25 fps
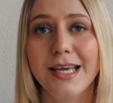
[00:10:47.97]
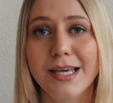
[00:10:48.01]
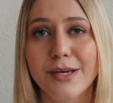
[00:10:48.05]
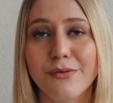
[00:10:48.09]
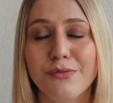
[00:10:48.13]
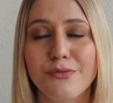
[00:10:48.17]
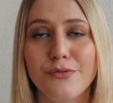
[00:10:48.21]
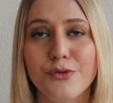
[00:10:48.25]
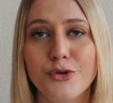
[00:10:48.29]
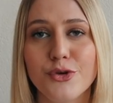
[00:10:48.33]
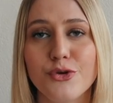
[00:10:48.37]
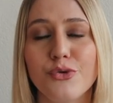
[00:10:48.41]

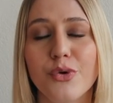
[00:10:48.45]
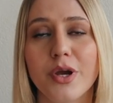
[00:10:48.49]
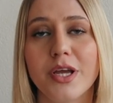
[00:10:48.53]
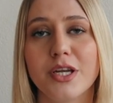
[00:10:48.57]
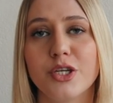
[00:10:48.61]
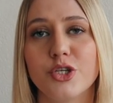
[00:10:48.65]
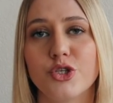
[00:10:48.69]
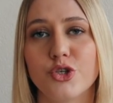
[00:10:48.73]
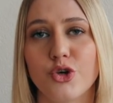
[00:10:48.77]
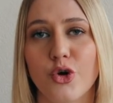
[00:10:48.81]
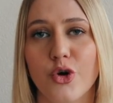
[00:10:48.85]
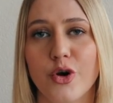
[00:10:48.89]
If you
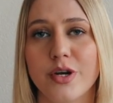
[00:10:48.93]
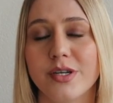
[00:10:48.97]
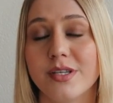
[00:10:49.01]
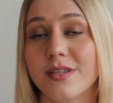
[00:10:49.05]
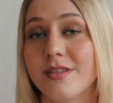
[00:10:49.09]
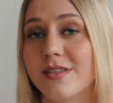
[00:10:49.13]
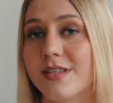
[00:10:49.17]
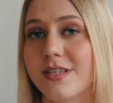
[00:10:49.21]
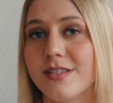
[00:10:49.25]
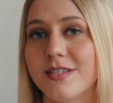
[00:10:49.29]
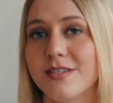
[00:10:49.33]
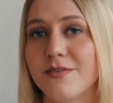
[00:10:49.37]

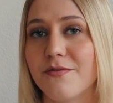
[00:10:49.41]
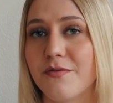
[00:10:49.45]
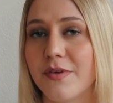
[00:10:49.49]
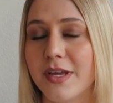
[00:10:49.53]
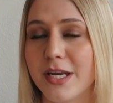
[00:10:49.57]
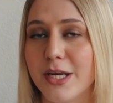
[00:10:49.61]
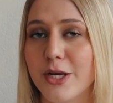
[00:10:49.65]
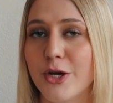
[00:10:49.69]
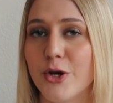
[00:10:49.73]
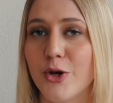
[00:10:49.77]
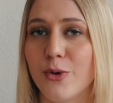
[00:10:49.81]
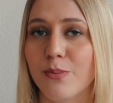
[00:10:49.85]
enjoyed this
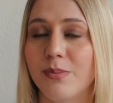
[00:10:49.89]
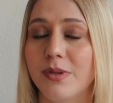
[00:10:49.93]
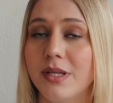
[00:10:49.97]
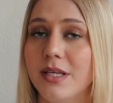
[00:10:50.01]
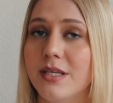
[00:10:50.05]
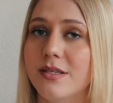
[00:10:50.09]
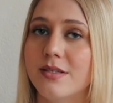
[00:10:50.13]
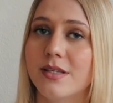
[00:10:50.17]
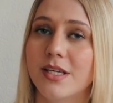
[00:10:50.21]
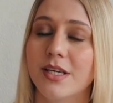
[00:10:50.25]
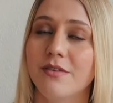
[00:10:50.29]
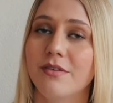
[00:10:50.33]
video,
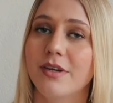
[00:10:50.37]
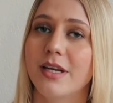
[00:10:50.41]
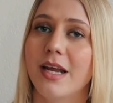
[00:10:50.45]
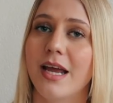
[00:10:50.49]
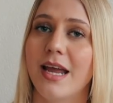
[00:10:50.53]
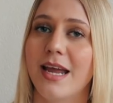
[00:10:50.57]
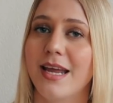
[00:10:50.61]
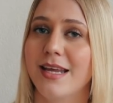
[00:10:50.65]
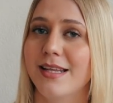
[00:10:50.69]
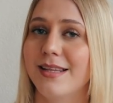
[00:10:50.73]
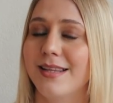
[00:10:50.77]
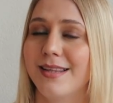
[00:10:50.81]
please give it
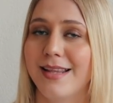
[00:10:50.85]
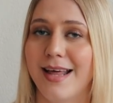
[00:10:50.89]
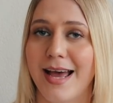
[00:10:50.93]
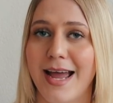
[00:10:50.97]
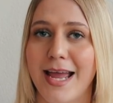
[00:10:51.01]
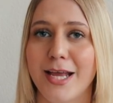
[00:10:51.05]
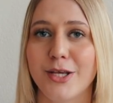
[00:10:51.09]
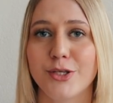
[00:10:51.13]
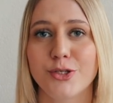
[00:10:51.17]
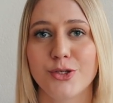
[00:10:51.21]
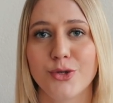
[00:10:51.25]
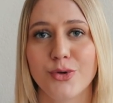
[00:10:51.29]
a
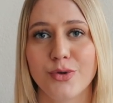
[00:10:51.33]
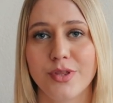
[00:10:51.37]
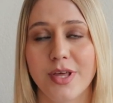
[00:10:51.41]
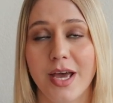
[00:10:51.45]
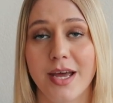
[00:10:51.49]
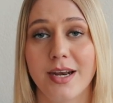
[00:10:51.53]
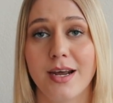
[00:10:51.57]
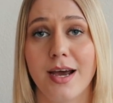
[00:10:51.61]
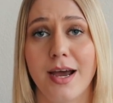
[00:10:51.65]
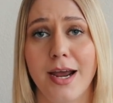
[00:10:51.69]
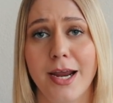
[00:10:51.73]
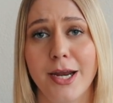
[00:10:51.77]
like so
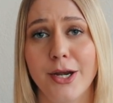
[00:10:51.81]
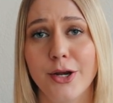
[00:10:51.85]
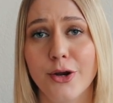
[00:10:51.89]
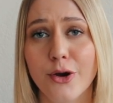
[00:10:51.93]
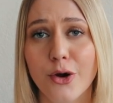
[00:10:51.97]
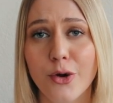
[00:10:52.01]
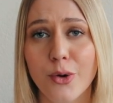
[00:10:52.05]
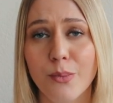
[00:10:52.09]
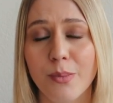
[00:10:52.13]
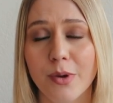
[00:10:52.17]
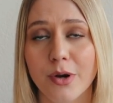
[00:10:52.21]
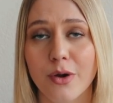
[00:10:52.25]
that I
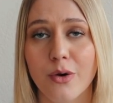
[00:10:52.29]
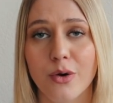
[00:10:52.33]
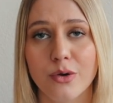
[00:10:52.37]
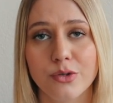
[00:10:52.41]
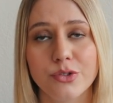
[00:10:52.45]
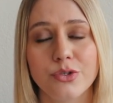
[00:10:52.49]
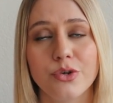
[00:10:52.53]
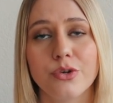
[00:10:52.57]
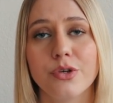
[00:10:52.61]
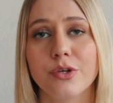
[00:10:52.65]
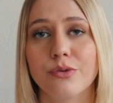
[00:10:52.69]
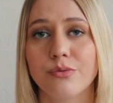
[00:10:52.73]
know, but
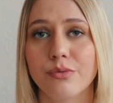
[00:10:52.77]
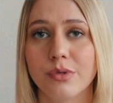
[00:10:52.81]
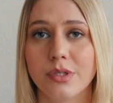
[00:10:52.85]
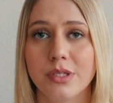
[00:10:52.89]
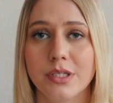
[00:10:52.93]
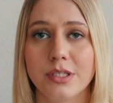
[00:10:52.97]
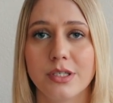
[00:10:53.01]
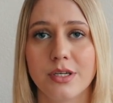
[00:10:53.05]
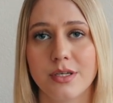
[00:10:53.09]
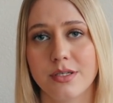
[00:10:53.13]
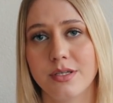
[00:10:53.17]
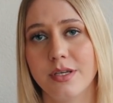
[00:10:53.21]
also it
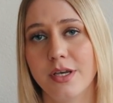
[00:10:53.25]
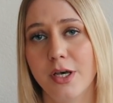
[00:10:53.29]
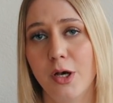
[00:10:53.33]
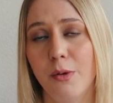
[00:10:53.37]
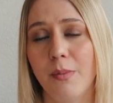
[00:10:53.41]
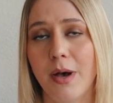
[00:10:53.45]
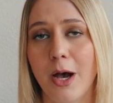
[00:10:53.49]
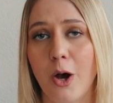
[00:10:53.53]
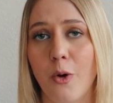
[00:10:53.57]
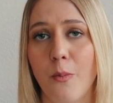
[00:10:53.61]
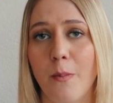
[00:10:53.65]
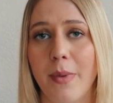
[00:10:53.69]
really does
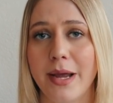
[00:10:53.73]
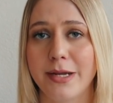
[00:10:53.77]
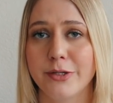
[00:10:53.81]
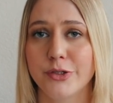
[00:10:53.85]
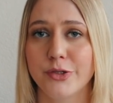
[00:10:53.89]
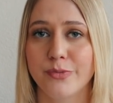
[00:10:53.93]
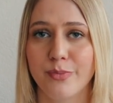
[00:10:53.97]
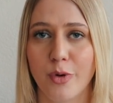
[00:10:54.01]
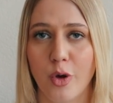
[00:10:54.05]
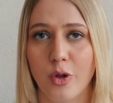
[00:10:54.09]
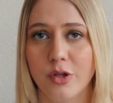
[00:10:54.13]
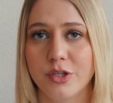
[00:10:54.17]
help out my
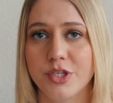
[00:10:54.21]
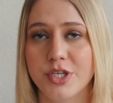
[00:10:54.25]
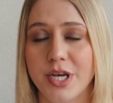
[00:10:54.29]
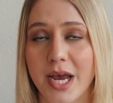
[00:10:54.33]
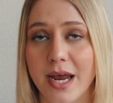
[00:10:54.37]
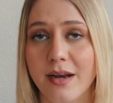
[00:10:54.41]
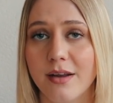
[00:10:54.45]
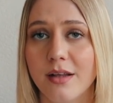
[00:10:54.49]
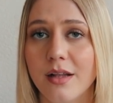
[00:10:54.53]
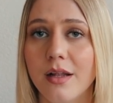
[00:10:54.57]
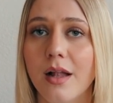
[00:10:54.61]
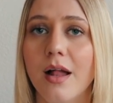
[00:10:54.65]
small
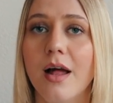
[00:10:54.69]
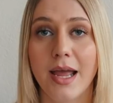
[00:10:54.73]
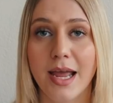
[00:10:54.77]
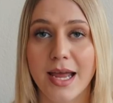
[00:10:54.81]
channel.